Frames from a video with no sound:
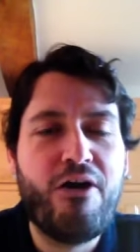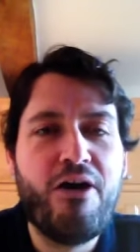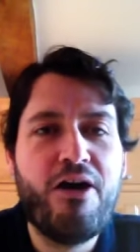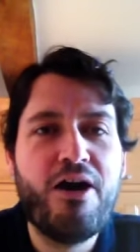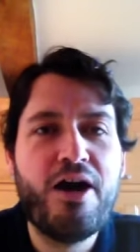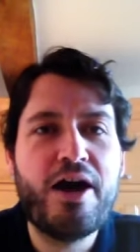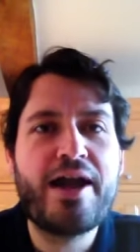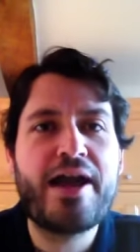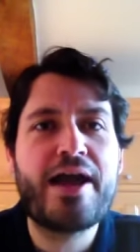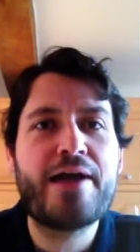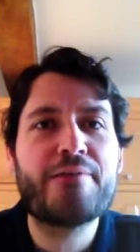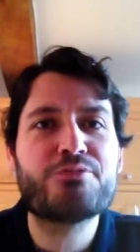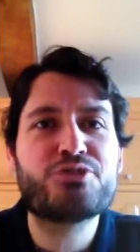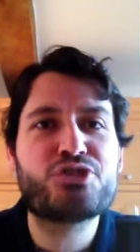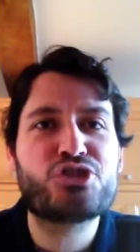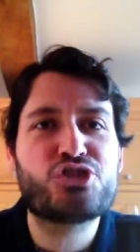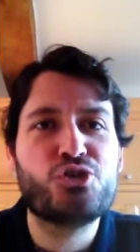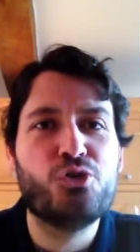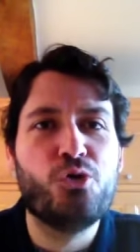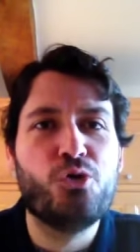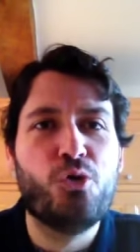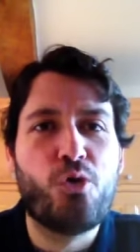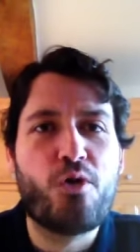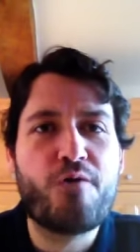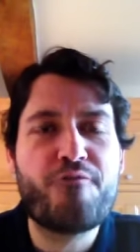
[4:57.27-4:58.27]
I am
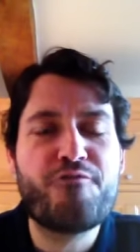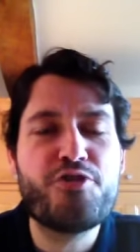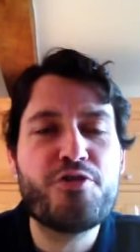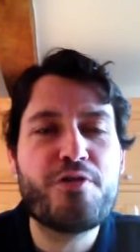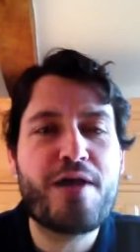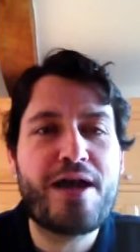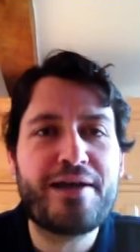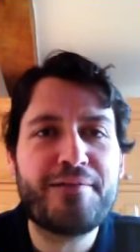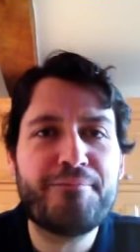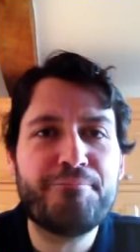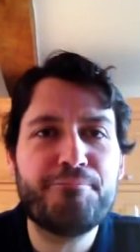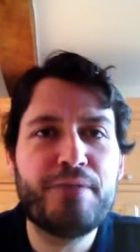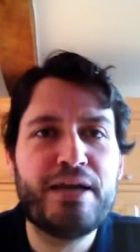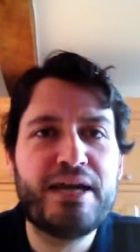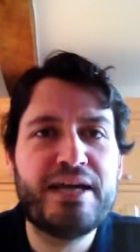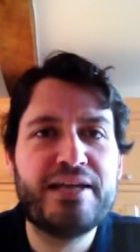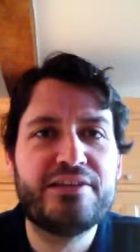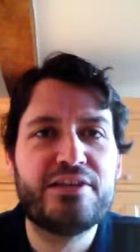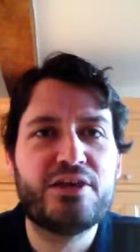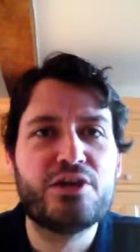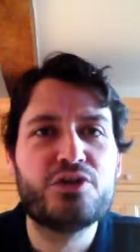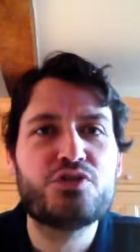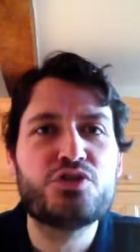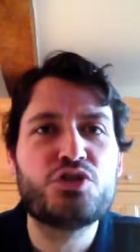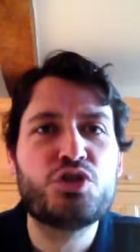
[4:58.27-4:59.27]
sure if you hadn't made
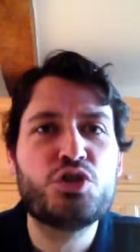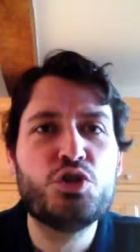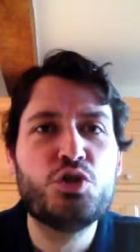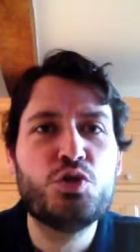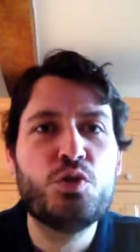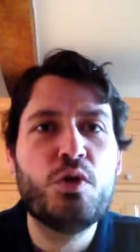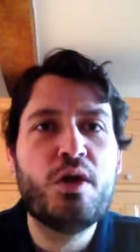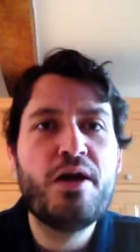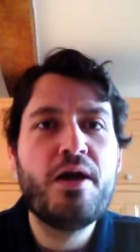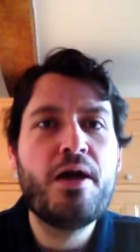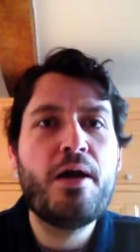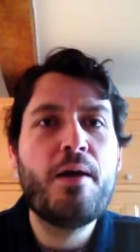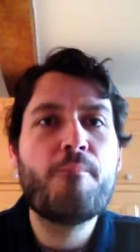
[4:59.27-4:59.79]
those two